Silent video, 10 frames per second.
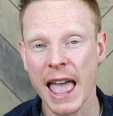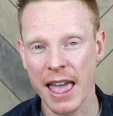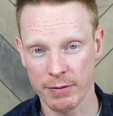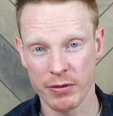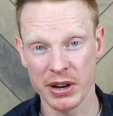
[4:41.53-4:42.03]

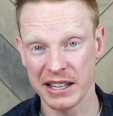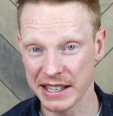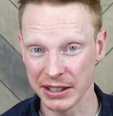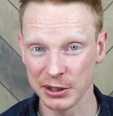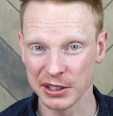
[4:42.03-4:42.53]
every
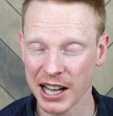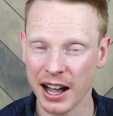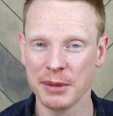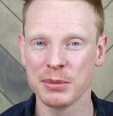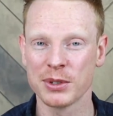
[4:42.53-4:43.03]
single
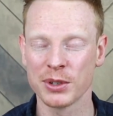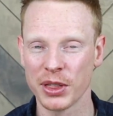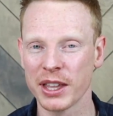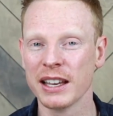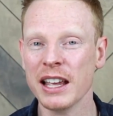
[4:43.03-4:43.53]
time
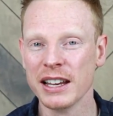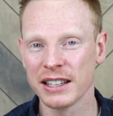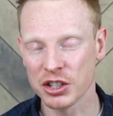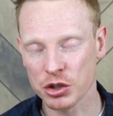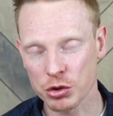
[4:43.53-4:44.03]
something
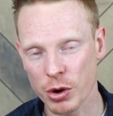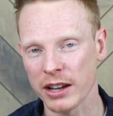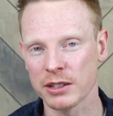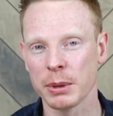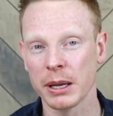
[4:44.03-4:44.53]

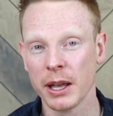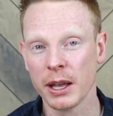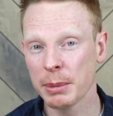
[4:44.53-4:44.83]
distracts me?